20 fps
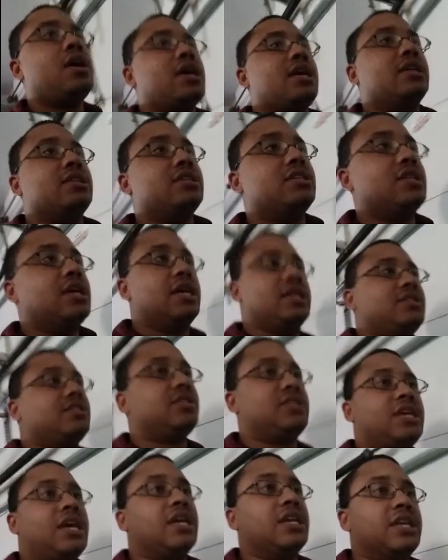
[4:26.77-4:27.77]
it
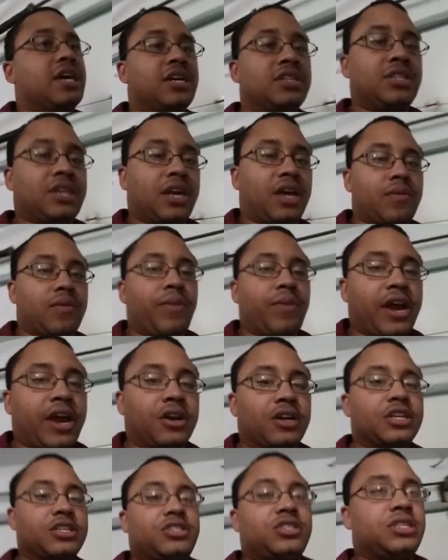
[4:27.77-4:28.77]
it's it doesn't
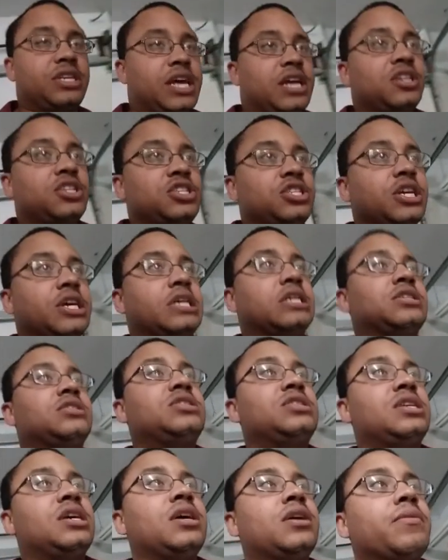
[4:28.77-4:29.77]
compare to
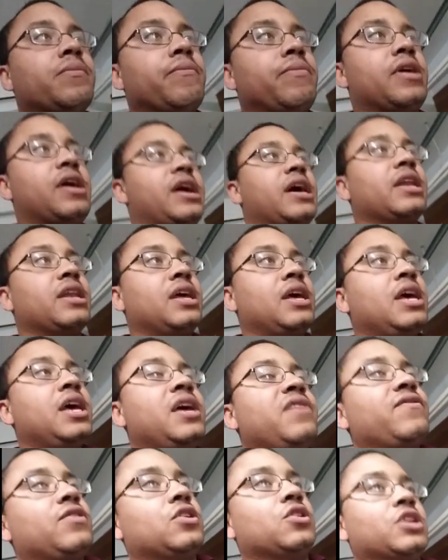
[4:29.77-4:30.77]
Stitches, but
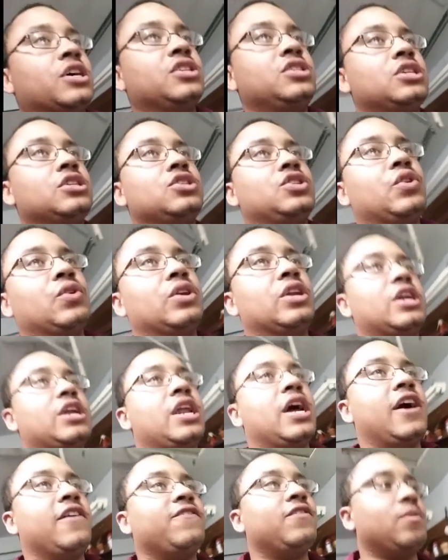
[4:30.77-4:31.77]
if you listen to it
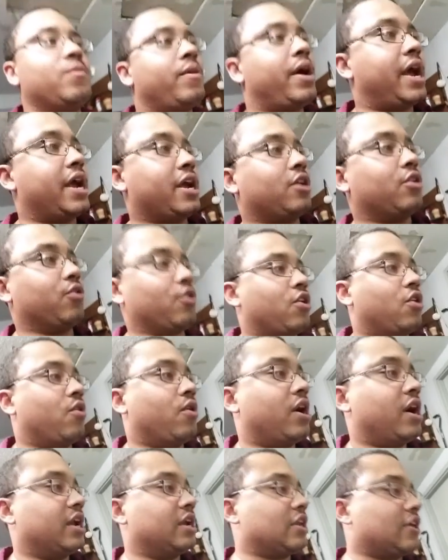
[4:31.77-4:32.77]
enough, it might grow
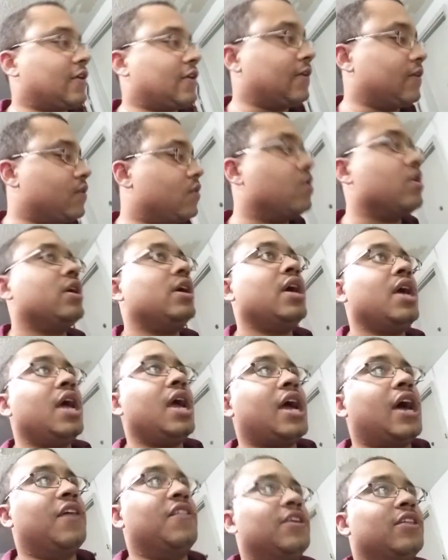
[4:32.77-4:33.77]
on you.
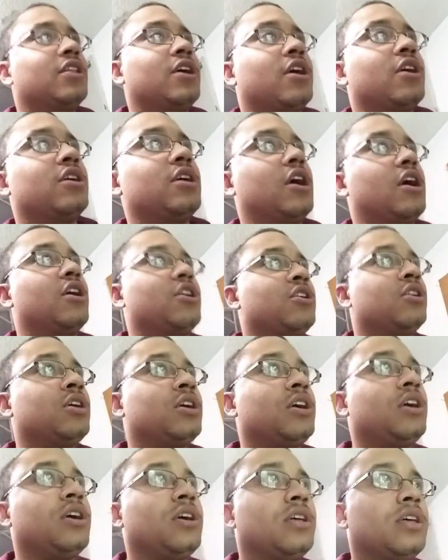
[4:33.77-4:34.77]
And then the, a
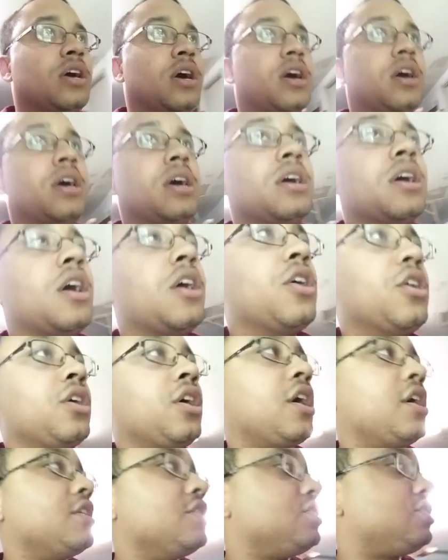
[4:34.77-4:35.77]
hook, a hook
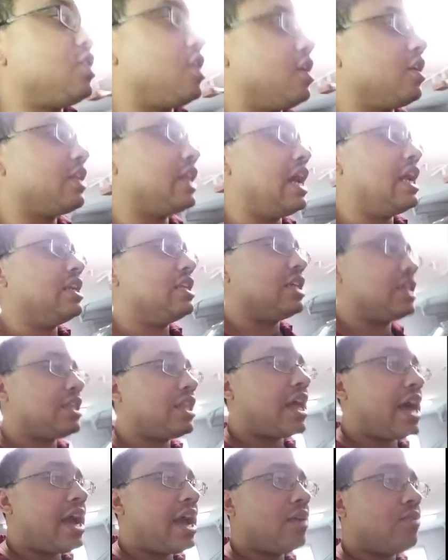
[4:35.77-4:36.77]
on a song that I did
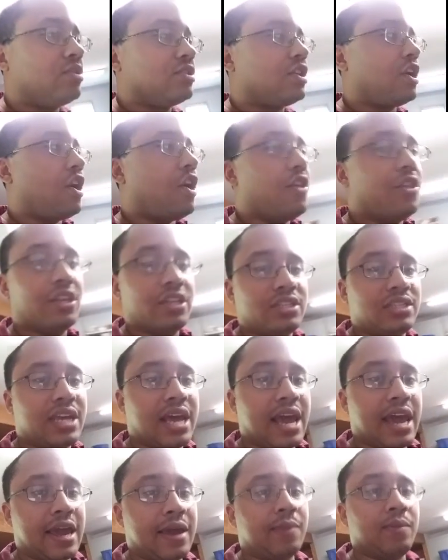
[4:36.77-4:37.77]
like was all the
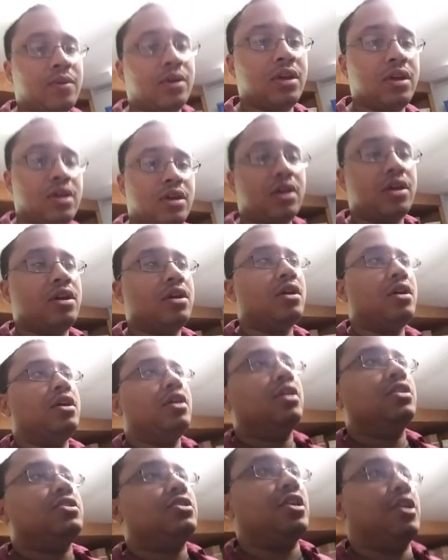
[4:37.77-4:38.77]
same.
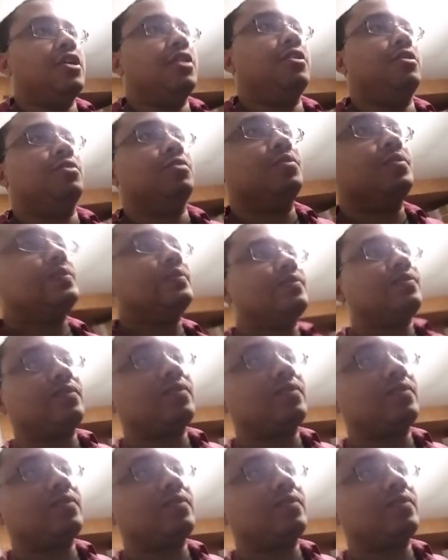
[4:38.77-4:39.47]
So